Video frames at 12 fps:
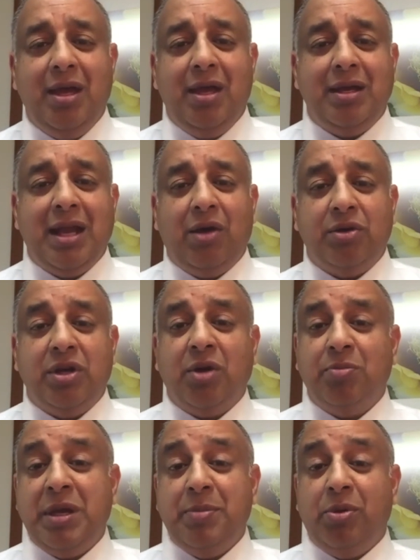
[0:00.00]
Now, young
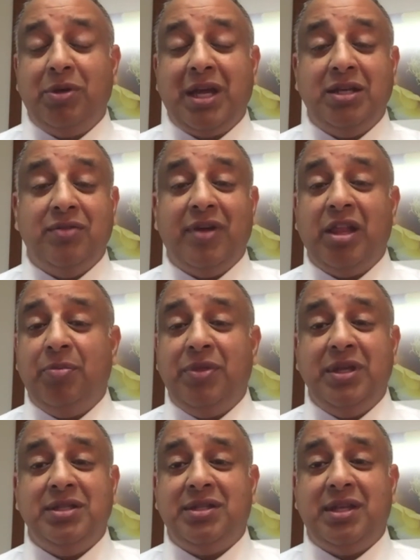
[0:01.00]
people can develop
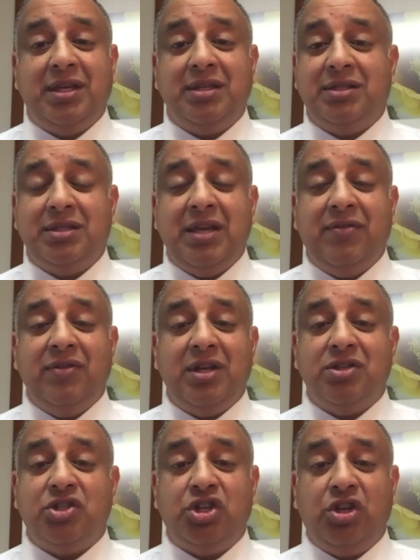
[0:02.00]
these things even as
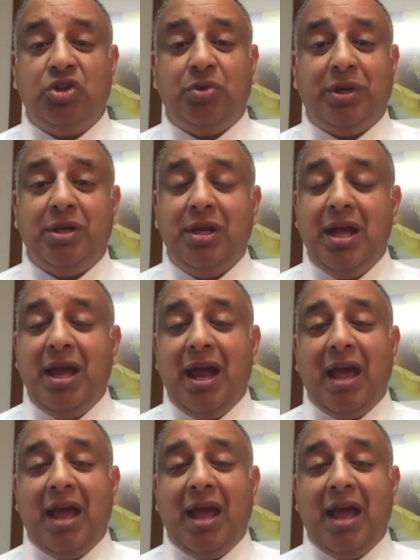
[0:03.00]
children, and they